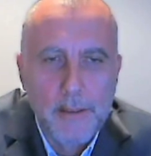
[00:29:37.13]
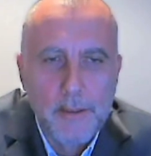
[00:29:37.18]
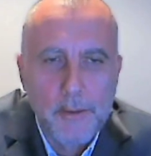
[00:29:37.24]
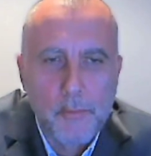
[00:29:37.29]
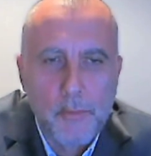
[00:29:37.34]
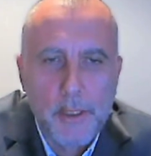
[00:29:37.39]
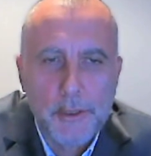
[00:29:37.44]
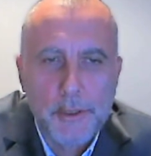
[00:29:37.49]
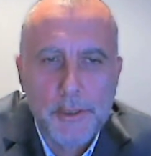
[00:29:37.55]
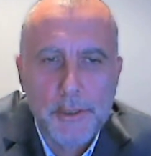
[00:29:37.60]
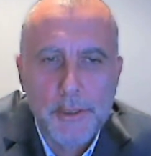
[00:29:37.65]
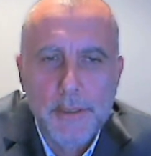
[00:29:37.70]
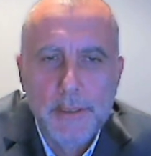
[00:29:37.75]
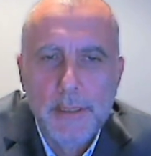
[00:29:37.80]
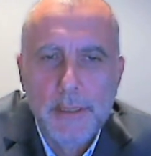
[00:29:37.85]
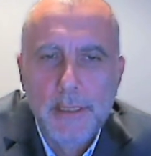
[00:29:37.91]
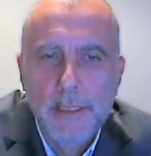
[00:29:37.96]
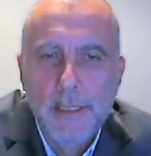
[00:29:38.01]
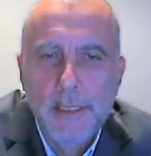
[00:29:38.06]

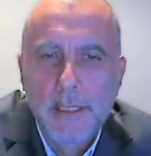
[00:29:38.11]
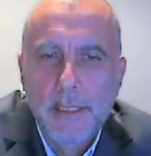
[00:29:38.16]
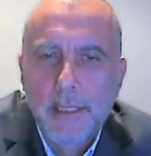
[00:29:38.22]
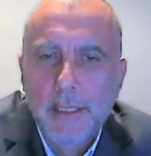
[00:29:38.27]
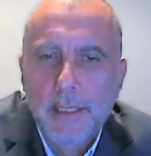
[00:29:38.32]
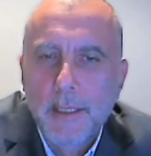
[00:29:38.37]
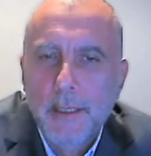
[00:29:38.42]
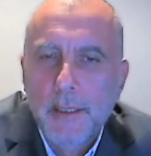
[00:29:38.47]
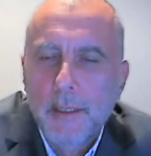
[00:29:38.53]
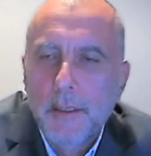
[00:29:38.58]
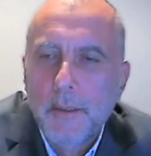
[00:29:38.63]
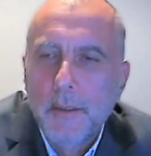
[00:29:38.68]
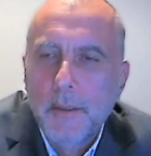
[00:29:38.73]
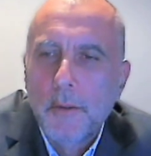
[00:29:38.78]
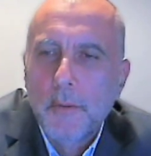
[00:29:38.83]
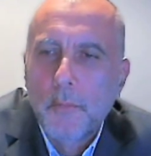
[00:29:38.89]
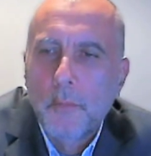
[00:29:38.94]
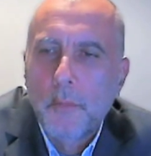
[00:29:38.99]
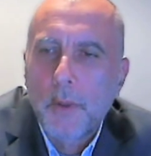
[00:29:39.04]
question.
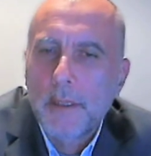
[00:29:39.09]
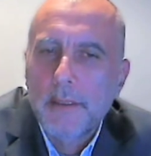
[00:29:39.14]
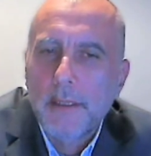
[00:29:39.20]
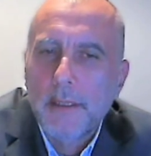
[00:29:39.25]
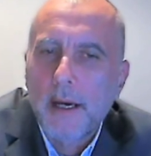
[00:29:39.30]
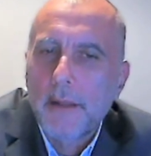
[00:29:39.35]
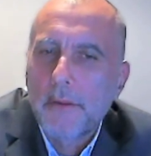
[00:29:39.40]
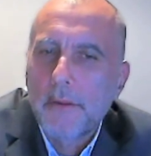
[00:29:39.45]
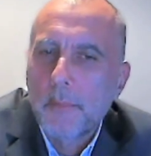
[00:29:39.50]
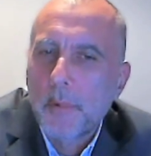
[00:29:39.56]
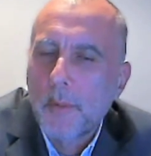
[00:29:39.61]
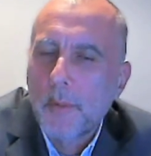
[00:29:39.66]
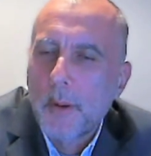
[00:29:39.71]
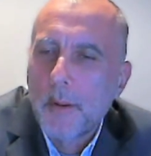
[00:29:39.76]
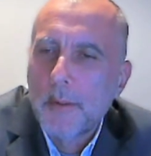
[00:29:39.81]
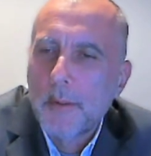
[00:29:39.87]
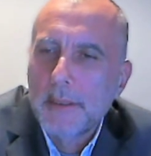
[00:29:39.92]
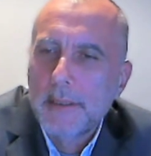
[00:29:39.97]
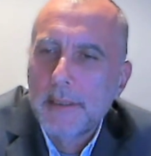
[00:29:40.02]
What are the
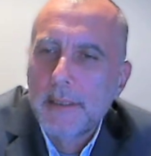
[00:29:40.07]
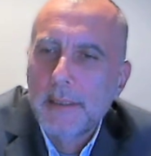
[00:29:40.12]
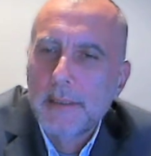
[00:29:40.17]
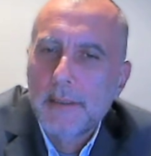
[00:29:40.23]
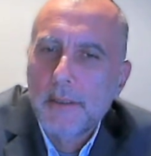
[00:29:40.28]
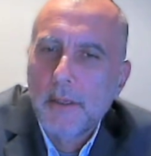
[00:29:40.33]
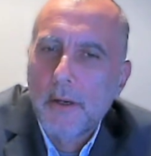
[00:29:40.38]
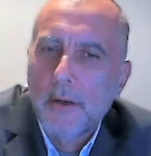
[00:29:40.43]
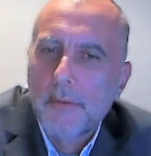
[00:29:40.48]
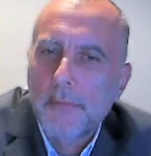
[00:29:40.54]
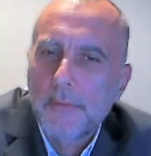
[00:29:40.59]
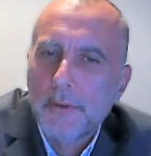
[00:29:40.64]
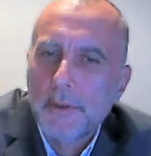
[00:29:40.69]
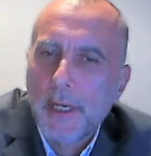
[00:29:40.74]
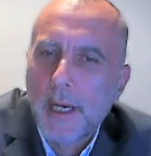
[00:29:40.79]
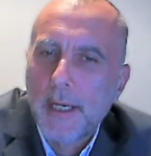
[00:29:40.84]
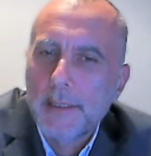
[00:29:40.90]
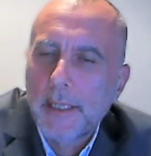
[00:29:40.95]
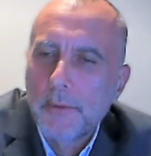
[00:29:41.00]
probabilities of
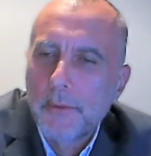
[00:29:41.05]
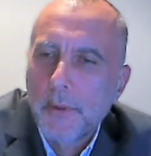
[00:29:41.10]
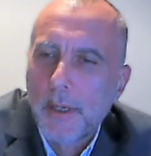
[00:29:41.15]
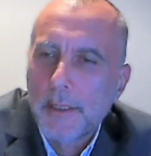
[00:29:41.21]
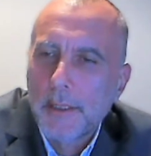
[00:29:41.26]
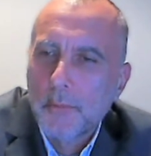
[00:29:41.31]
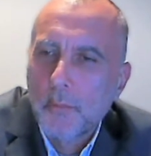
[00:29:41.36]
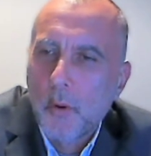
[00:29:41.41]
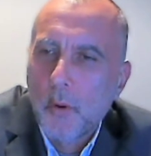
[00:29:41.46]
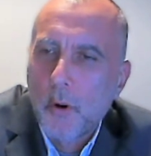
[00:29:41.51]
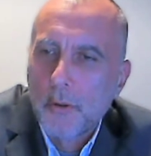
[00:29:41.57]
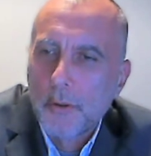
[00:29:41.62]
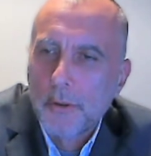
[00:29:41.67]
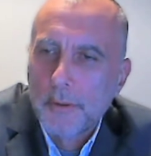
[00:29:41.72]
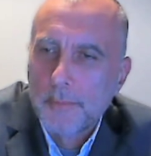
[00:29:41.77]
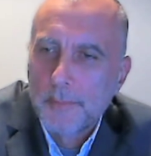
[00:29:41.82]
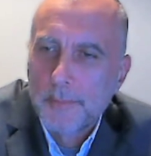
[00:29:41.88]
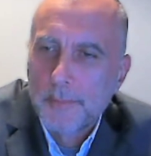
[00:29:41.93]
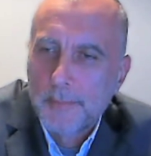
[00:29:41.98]
China-US war?
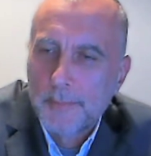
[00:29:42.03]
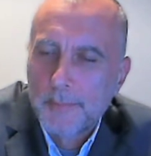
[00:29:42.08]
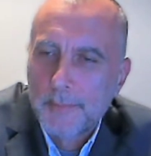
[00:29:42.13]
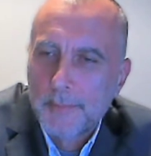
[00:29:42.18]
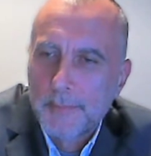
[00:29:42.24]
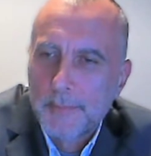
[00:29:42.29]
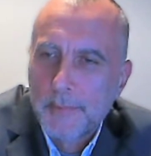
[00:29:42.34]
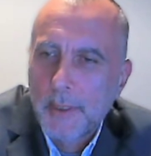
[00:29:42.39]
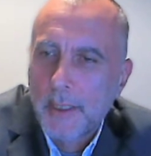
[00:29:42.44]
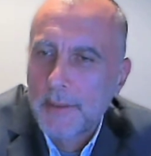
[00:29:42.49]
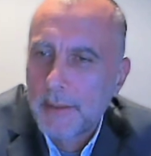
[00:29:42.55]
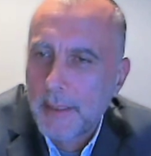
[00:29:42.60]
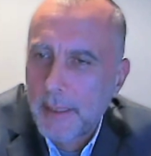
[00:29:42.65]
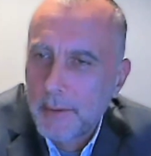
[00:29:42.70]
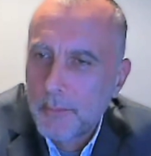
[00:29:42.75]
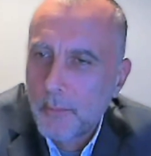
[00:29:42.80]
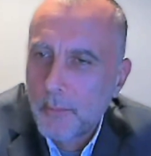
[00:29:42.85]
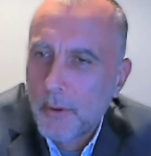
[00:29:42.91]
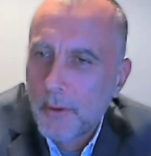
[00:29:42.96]
Not
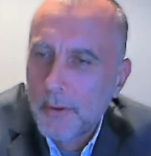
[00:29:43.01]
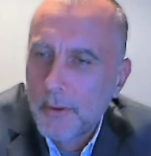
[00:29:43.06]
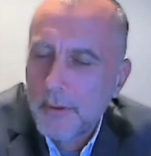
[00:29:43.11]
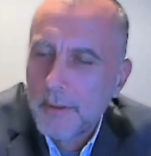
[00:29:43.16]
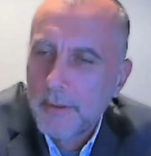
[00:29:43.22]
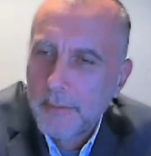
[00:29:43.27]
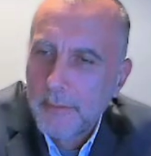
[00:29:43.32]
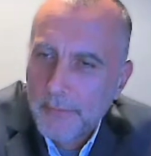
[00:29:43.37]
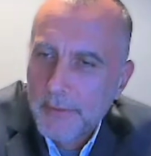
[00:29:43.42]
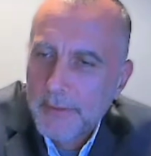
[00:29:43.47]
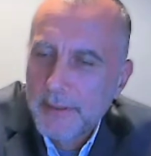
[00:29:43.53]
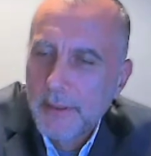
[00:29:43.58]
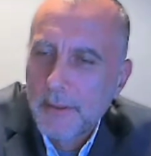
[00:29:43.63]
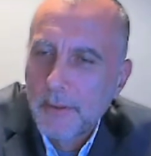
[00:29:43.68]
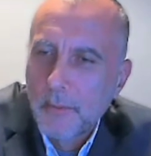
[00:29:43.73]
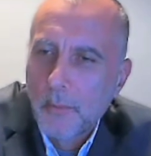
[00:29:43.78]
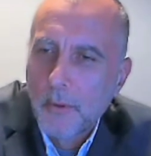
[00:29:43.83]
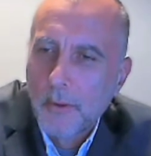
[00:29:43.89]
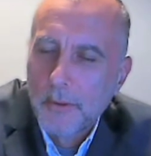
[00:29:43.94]
trade war,
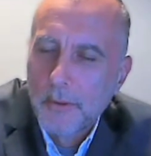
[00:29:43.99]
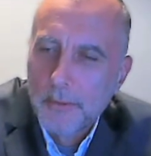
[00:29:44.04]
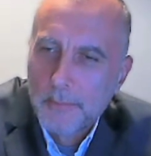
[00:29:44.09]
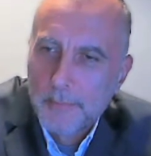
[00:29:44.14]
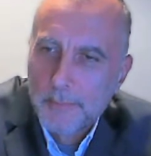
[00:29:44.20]
physical war.